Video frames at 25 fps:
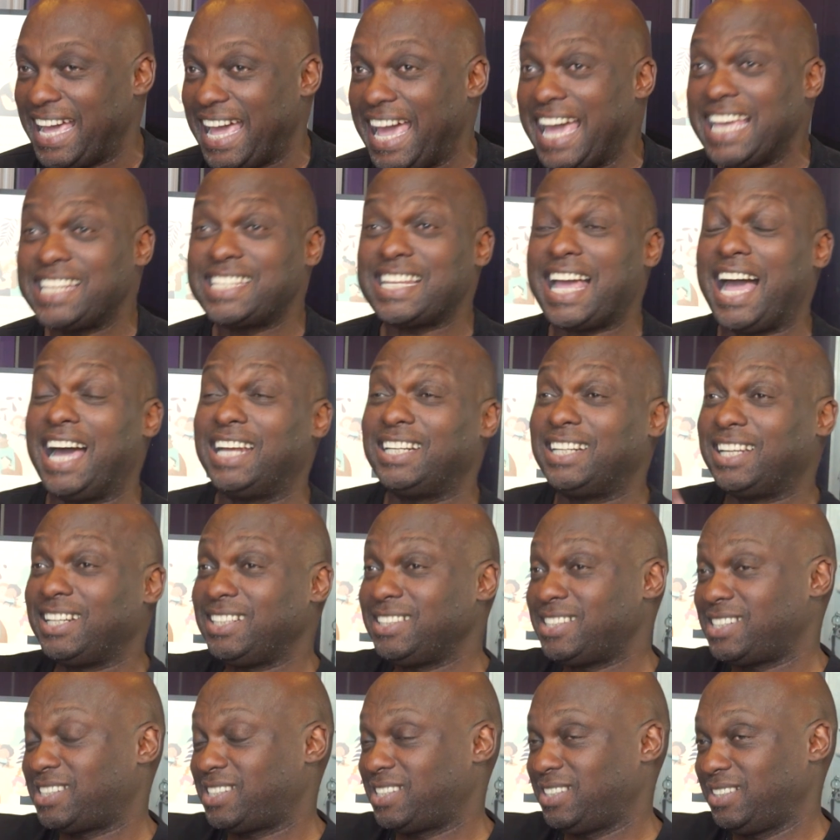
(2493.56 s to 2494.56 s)
As
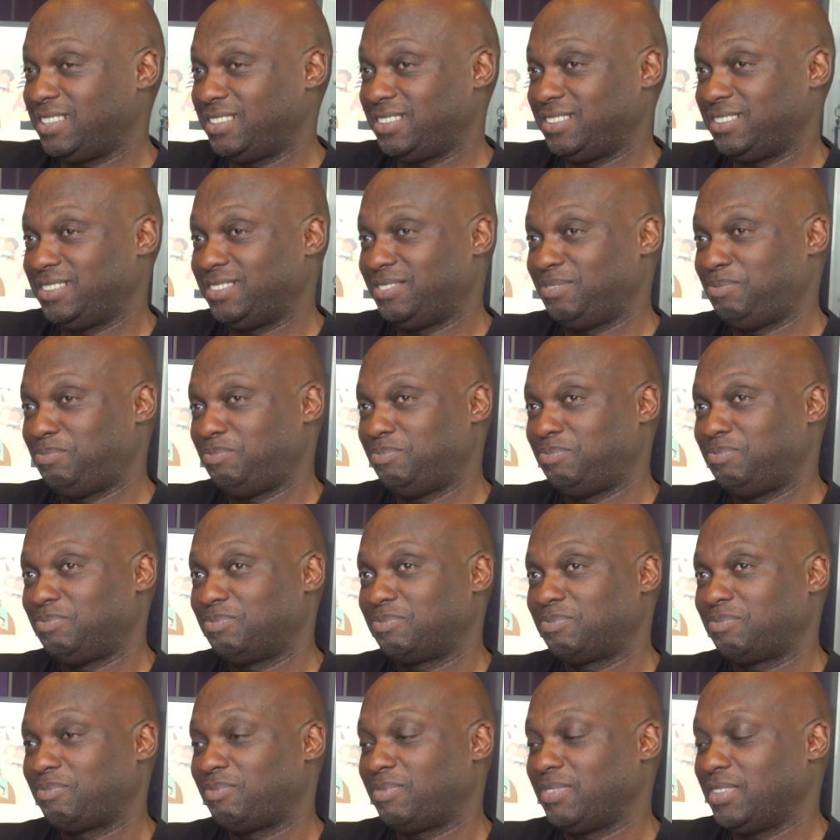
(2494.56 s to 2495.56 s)
adults.
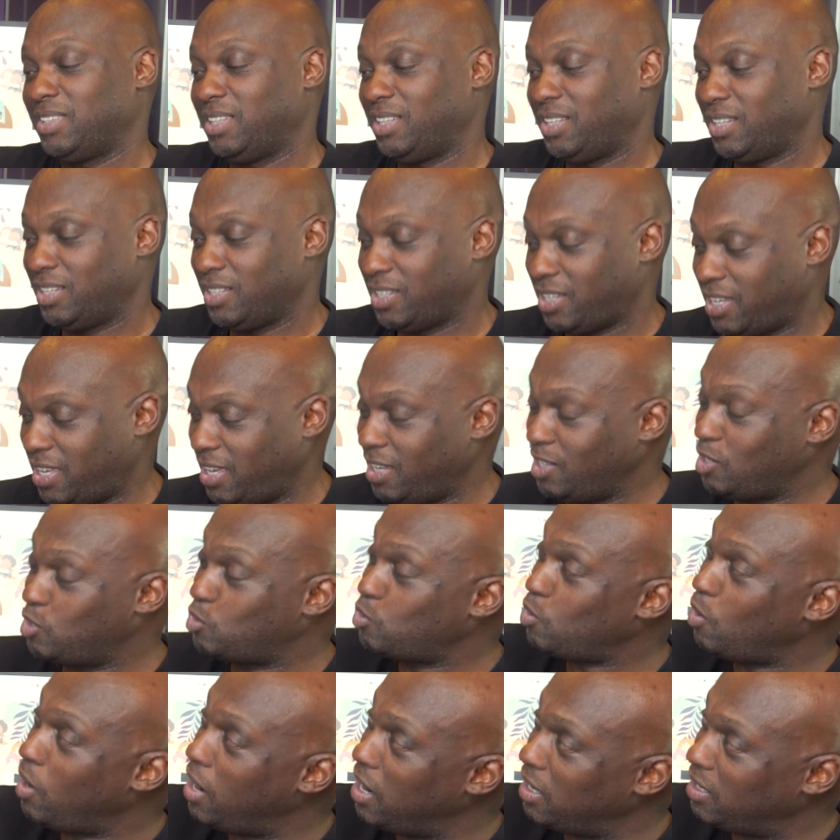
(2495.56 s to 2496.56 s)
Kids
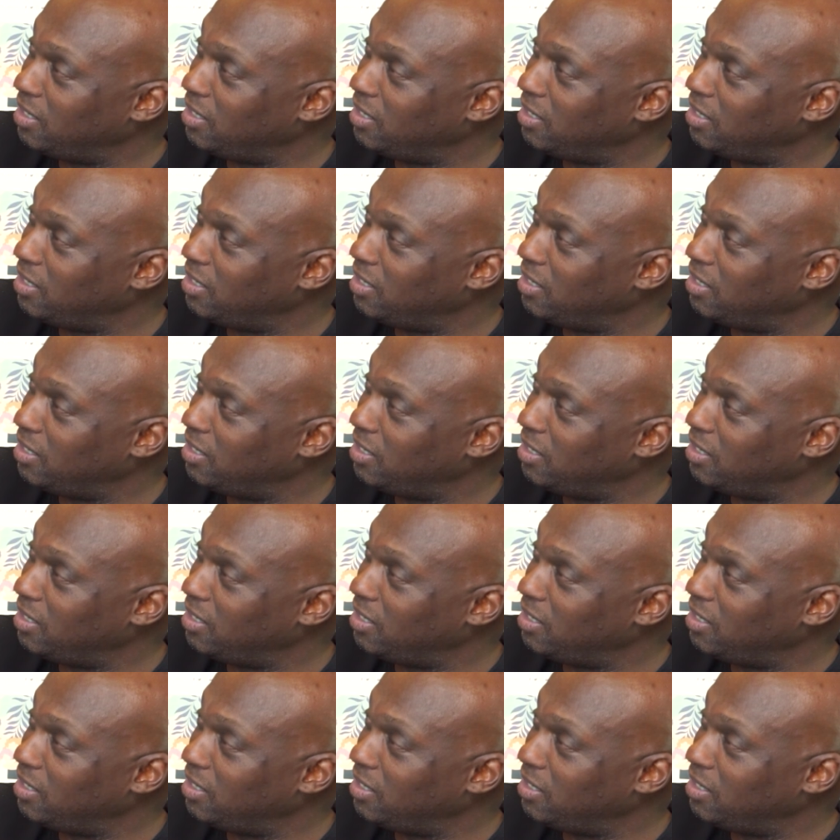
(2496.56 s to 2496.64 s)
to